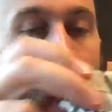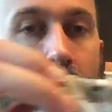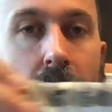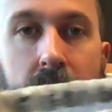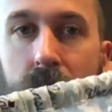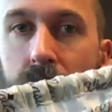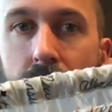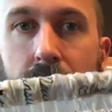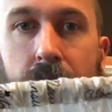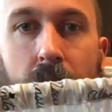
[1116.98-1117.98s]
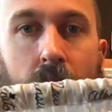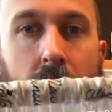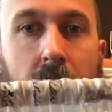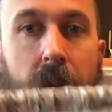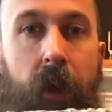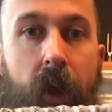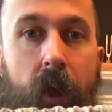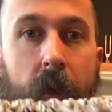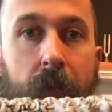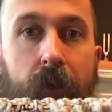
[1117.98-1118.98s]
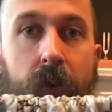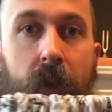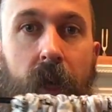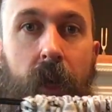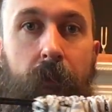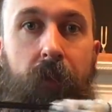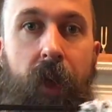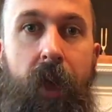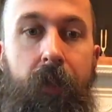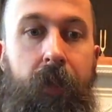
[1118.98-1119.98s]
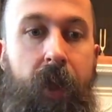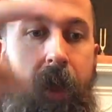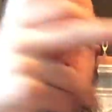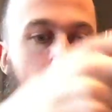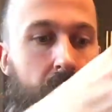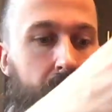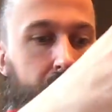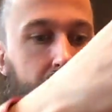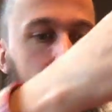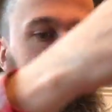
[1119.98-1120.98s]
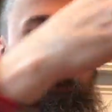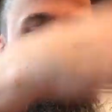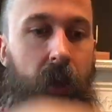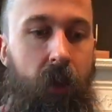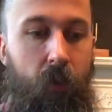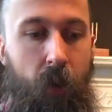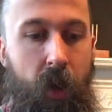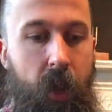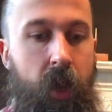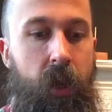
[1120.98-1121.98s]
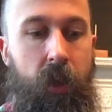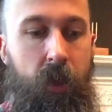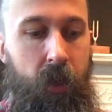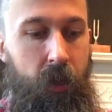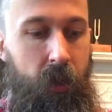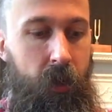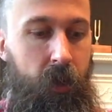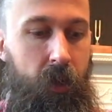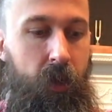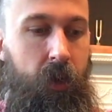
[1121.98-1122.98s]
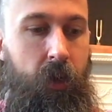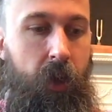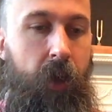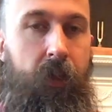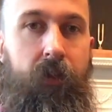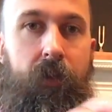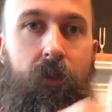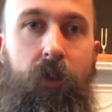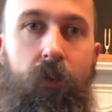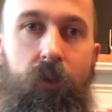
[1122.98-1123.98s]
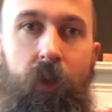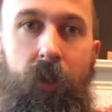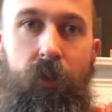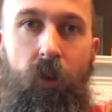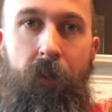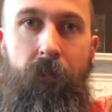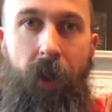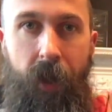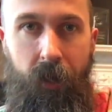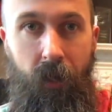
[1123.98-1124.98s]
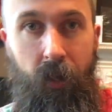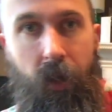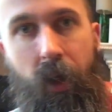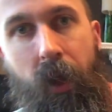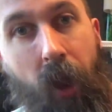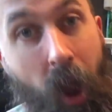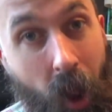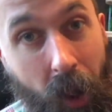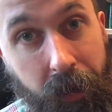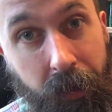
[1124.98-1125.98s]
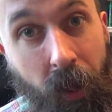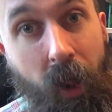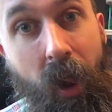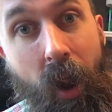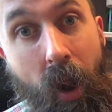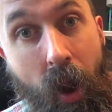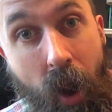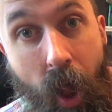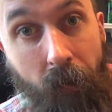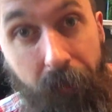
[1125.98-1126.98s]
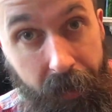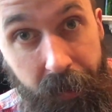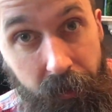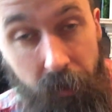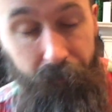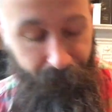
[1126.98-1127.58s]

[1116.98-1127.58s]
It's all there, but you can keep that there, tuck it away, and then still use your little shopping bag. I love it.